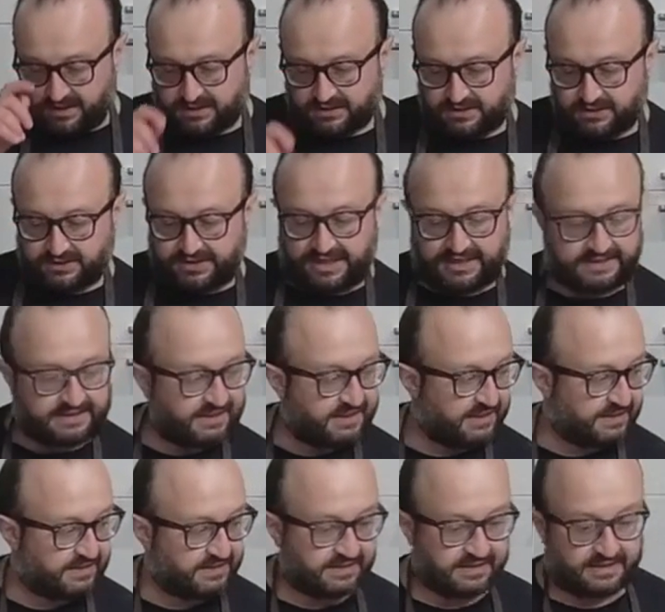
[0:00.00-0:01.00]
so that
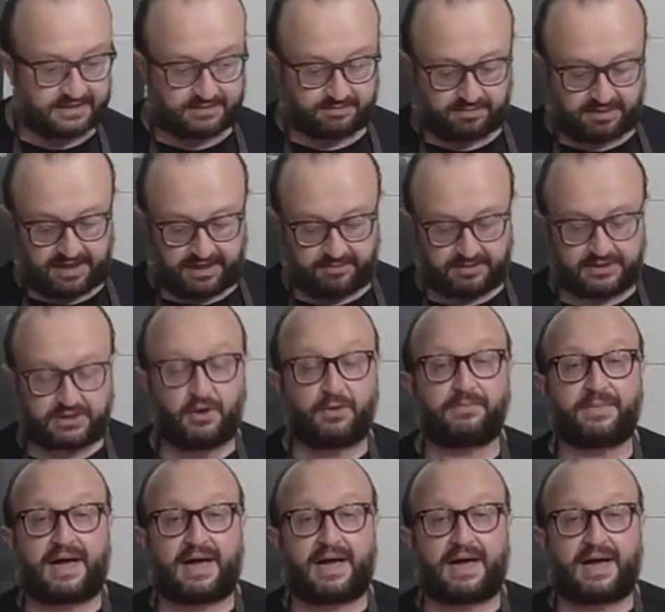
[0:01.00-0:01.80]
it's pliable. So